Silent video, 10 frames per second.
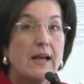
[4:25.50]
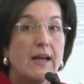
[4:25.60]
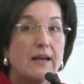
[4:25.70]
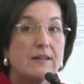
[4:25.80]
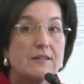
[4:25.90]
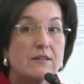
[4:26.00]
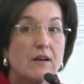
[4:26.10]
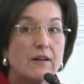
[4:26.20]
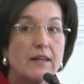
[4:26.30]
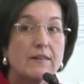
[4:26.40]
And
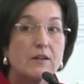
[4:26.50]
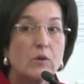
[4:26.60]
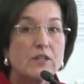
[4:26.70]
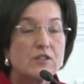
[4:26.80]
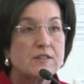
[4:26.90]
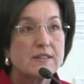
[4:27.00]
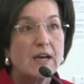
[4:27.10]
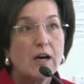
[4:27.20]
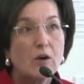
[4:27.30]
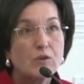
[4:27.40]
I get the question is,
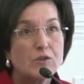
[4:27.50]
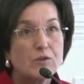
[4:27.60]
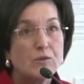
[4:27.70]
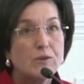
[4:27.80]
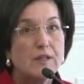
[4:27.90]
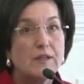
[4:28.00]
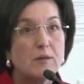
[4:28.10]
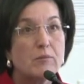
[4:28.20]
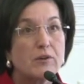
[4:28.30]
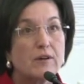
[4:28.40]
how do the
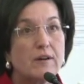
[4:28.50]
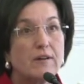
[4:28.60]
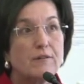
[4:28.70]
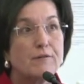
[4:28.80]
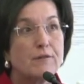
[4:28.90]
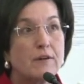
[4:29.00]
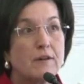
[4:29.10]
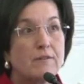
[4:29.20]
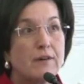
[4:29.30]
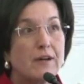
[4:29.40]
number of
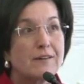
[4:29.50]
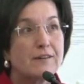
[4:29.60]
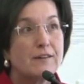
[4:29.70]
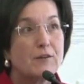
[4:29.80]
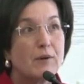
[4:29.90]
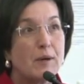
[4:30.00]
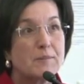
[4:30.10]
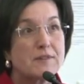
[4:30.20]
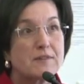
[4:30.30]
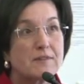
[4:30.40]
faculty
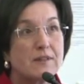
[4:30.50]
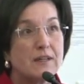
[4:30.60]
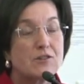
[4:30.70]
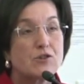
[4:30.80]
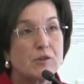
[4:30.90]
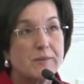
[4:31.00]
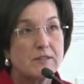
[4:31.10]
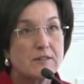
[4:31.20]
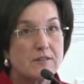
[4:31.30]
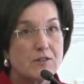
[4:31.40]
reps get
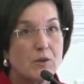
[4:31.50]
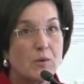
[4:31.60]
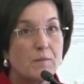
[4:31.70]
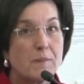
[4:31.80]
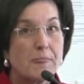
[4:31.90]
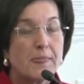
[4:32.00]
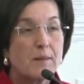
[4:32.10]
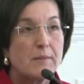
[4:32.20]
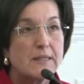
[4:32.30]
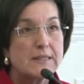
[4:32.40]
determined? So
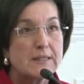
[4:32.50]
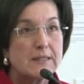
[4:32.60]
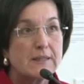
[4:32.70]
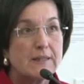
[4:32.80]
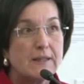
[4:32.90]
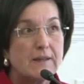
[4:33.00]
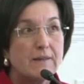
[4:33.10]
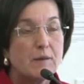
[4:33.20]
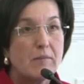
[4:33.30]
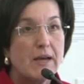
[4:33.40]
basically,
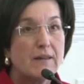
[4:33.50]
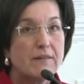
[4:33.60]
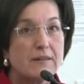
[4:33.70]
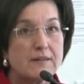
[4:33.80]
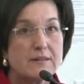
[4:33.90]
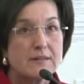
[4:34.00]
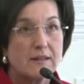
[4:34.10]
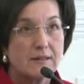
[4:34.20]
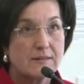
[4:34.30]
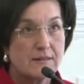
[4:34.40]
the math is
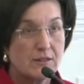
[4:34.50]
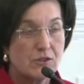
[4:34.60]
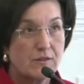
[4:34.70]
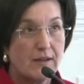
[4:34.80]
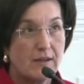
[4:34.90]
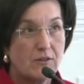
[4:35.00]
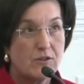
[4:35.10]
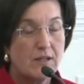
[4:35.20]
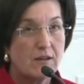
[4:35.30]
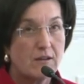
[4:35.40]
such that you
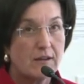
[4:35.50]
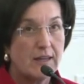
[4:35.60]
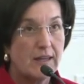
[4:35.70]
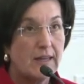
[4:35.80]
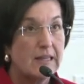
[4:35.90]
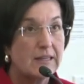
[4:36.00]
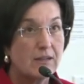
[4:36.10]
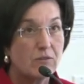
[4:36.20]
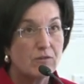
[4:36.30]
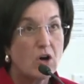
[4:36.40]
take a head
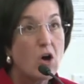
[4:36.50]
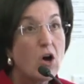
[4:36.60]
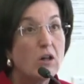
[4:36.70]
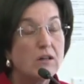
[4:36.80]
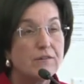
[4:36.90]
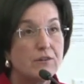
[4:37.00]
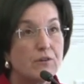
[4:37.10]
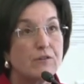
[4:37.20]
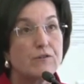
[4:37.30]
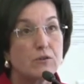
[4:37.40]
count of all of
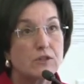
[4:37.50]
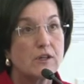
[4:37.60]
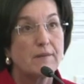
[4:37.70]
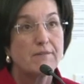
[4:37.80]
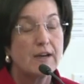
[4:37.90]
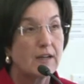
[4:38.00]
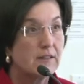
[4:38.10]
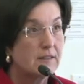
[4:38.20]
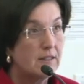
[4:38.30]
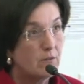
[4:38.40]
your full-time
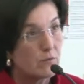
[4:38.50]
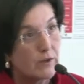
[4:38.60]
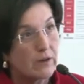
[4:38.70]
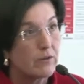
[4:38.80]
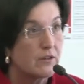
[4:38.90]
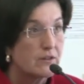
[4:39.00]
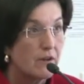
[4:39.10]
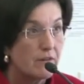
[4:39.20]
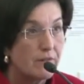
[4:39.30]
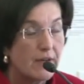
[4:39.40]
faculty, right across
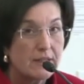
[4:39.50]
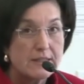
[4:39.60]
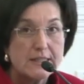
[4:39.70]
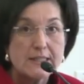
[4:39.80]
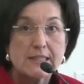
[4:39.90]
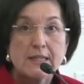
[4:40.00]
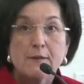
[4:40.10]
all the faculties,